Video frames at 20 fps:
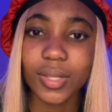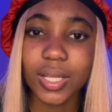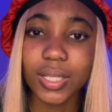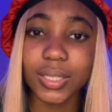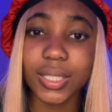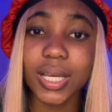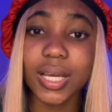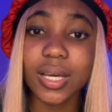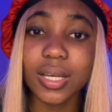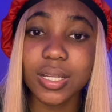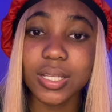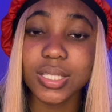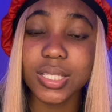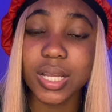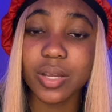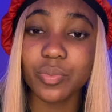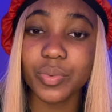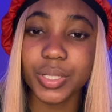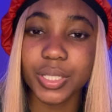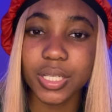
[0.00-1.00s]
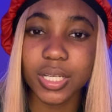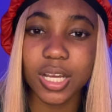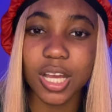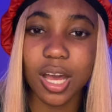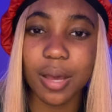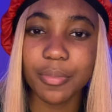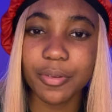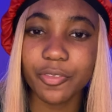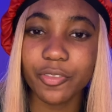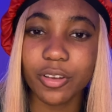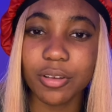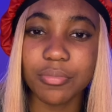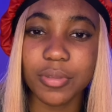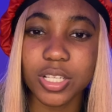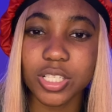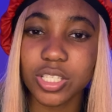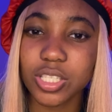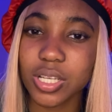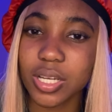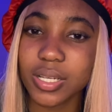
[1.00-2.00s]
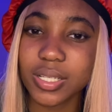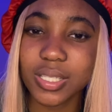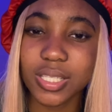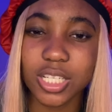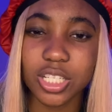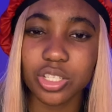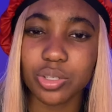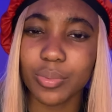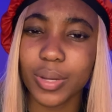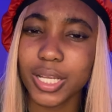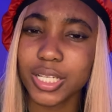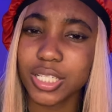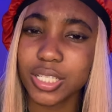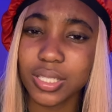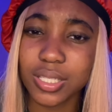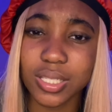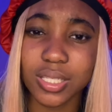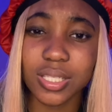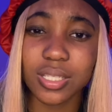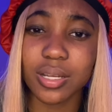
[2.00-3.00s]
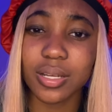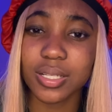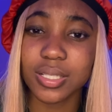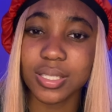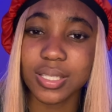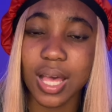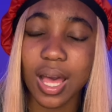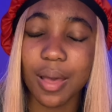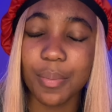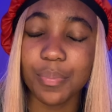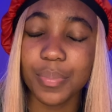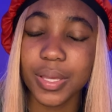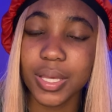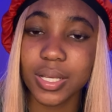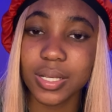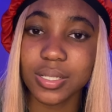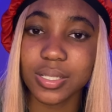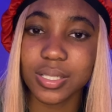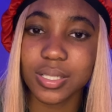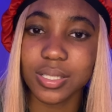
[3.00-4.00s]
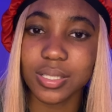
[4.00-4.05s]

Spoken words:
that understand where you're coming from on certain situations and certain topics.